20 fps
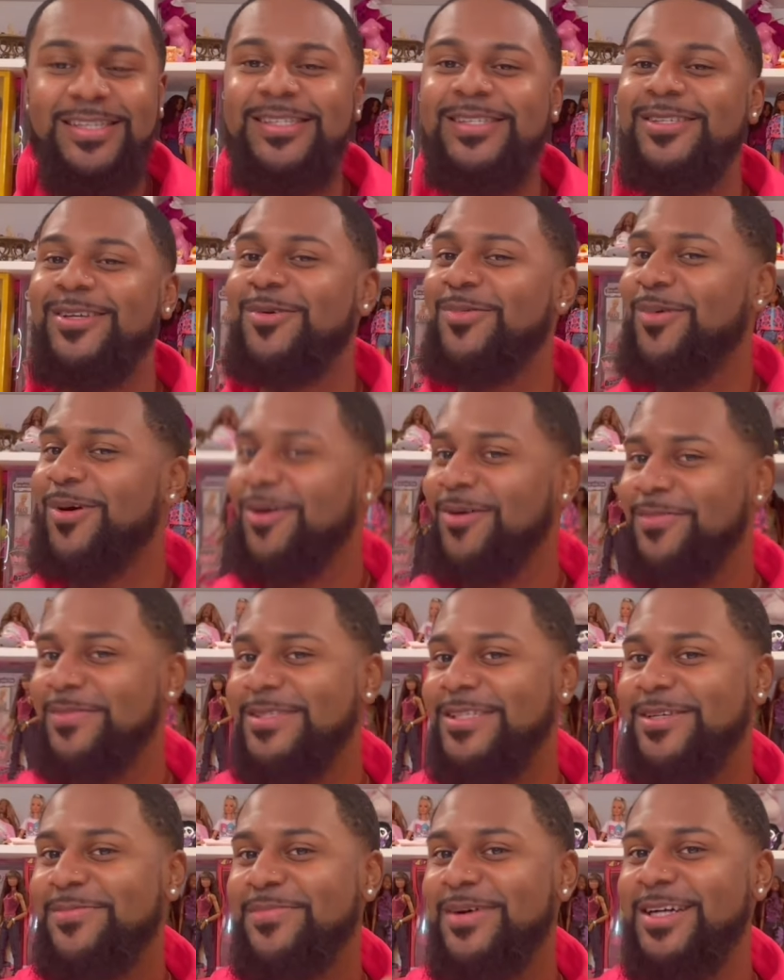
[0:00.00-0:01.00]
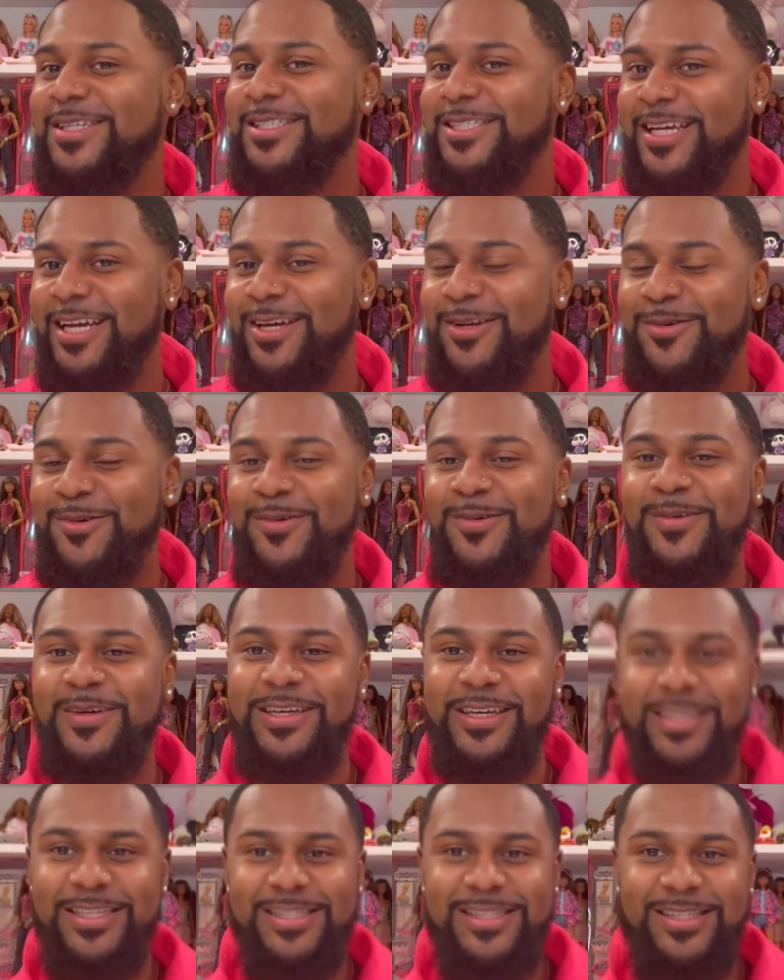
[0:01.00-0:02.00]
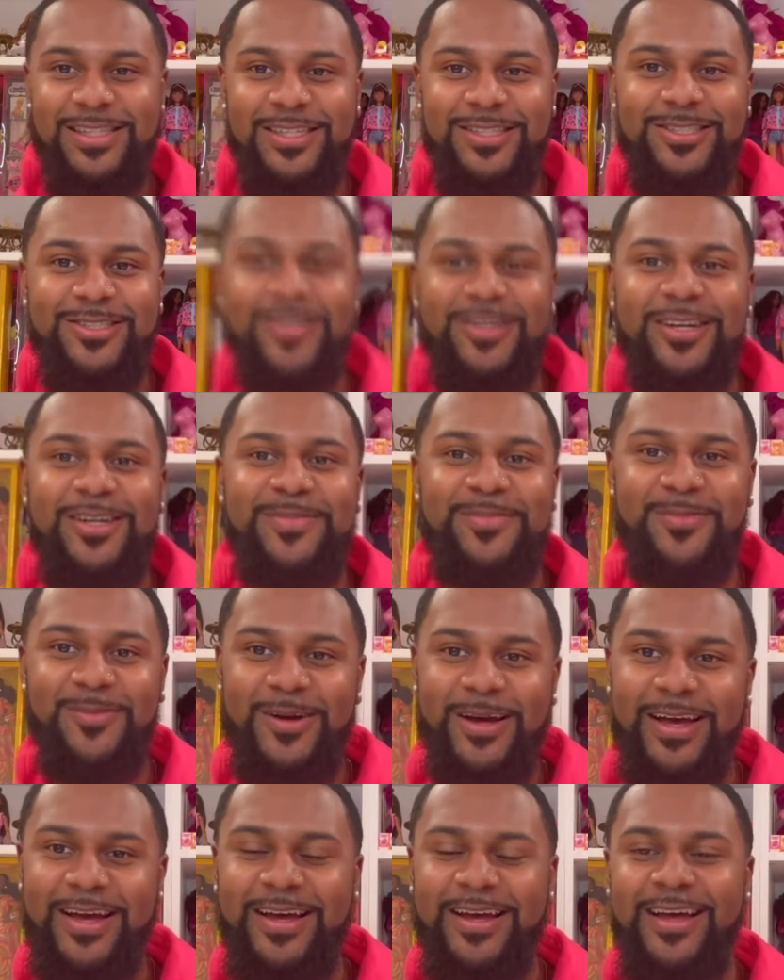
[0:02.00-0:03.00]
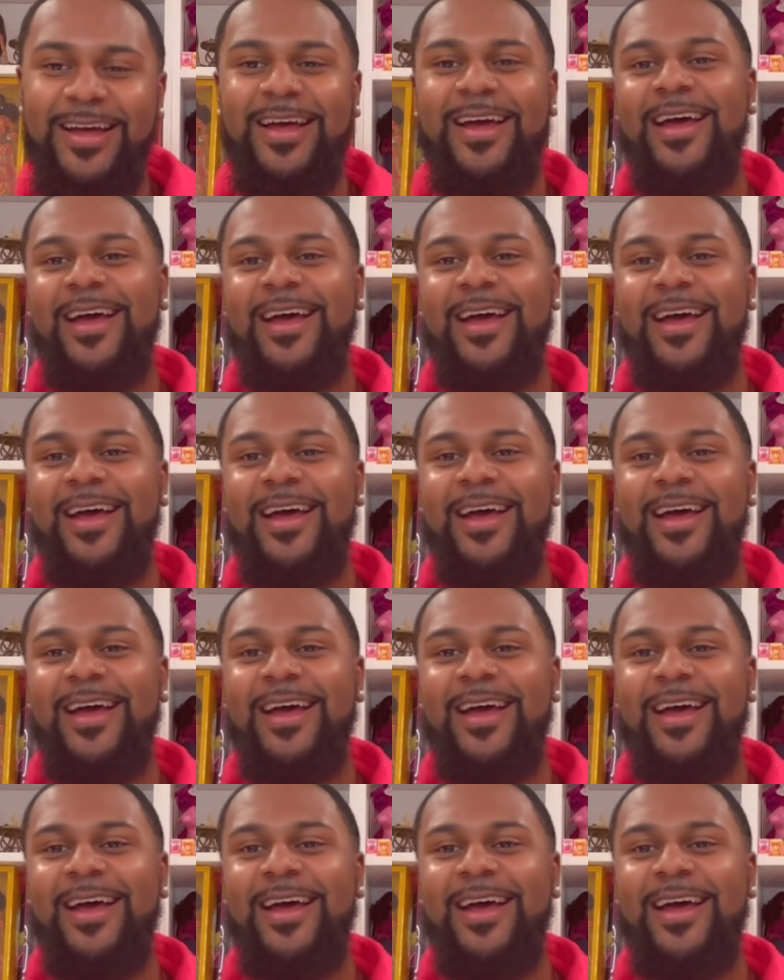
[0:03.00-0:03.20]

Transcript: So welcome to my channel. It's the dream way.